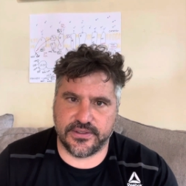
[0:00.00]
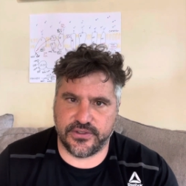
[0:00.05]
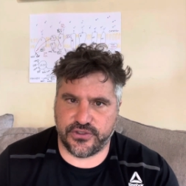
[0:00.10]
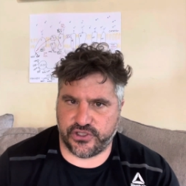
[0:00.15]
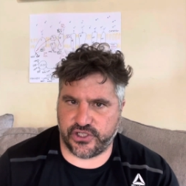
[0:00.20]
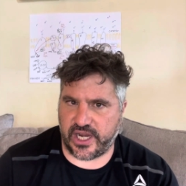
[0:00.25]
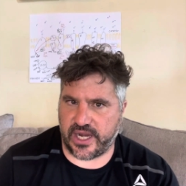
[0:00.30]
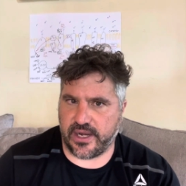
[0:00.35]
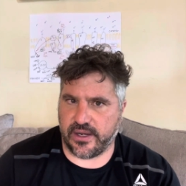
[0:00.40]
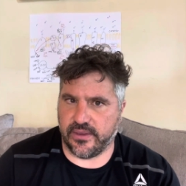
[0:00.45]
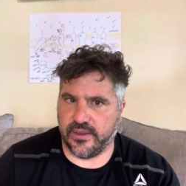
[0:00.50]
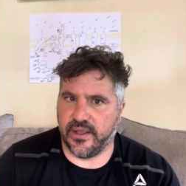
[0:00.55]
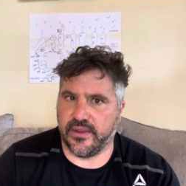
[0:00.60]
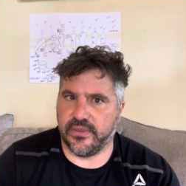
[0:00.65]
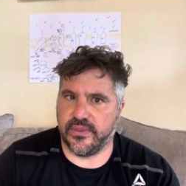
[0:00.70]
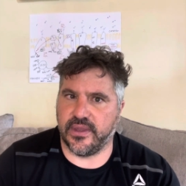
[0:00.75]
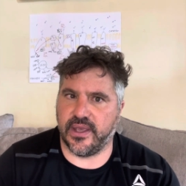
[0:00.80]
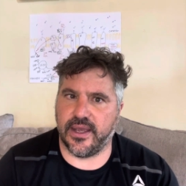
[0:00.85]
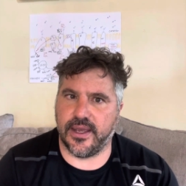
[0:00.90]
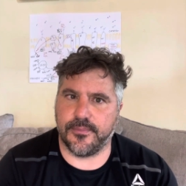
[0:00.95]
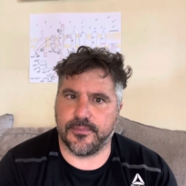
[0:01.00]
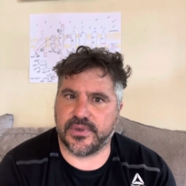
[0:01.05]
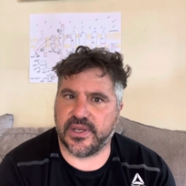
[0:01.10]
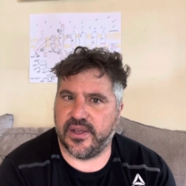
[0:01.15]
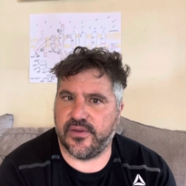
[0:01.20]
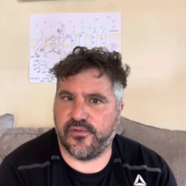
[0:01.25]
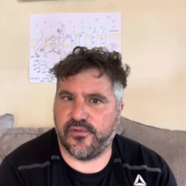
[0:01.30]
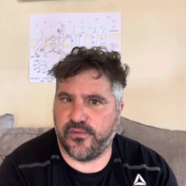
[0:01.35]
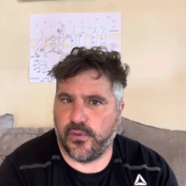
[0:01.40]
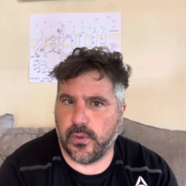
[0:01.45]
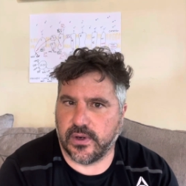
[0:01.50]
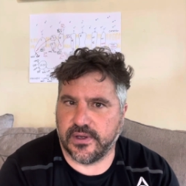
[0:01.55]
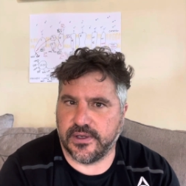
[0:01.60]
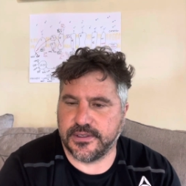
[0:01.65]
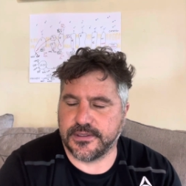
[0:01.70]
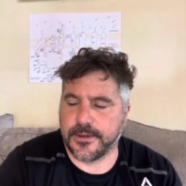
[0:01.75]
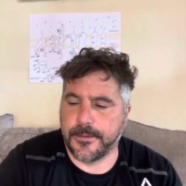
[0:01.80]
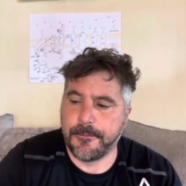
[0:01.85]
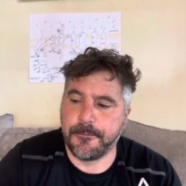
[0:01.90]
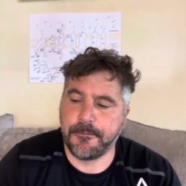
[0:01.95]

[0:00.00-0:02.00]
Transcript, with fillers: chain than the MK4 does.